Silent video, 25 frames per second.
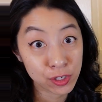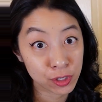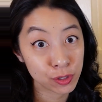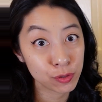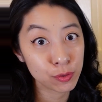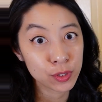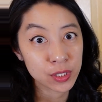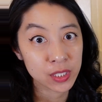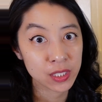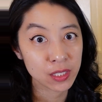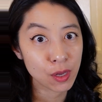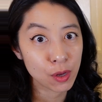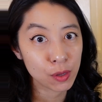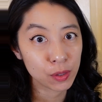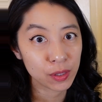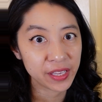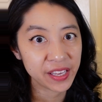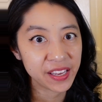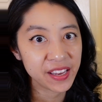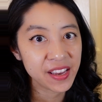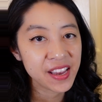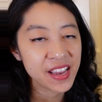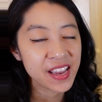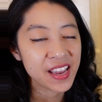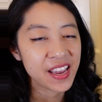too
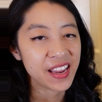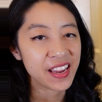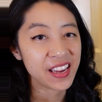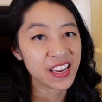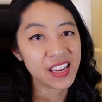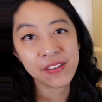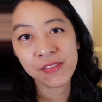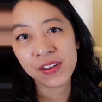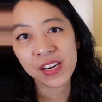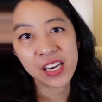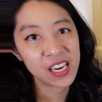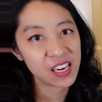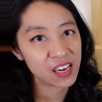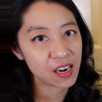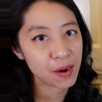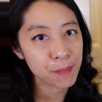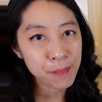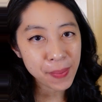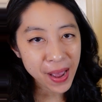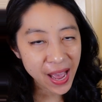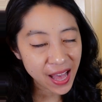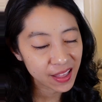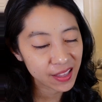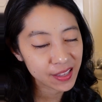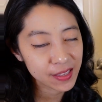slowly, even in a
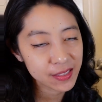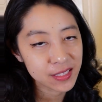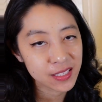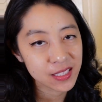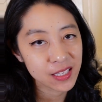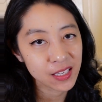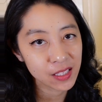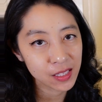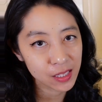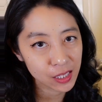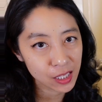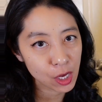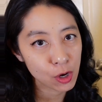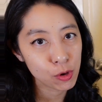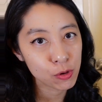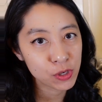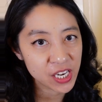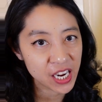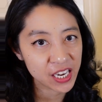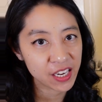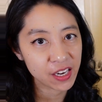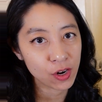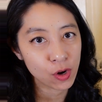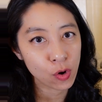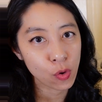balanced
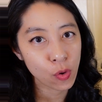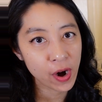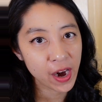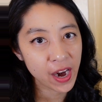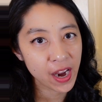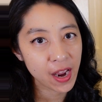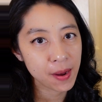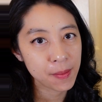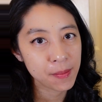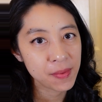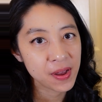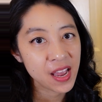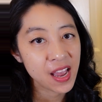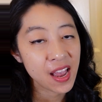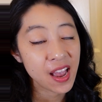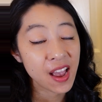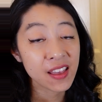low-tech aquarium.